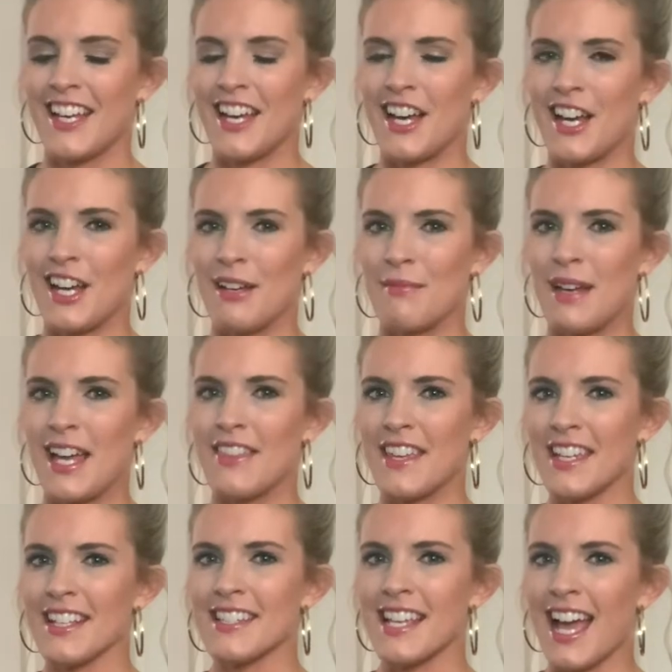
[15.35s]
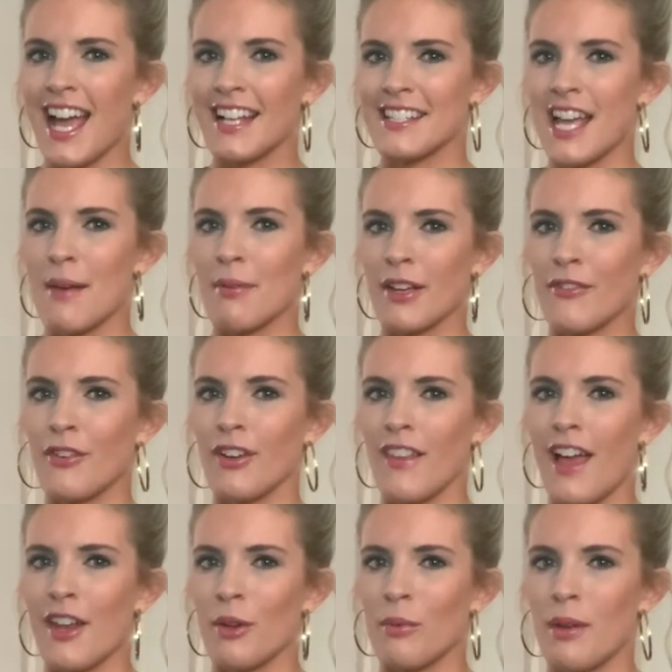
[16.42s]
I think it's a hot topic for a
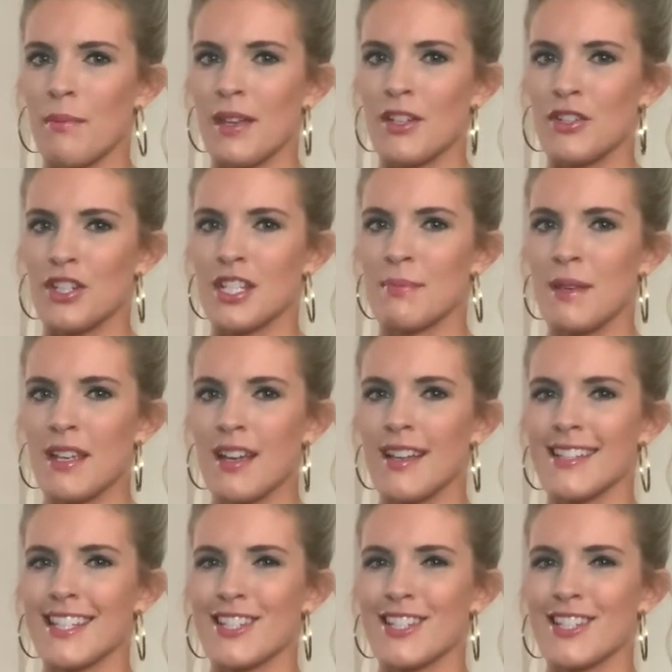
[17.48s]
lot of women just because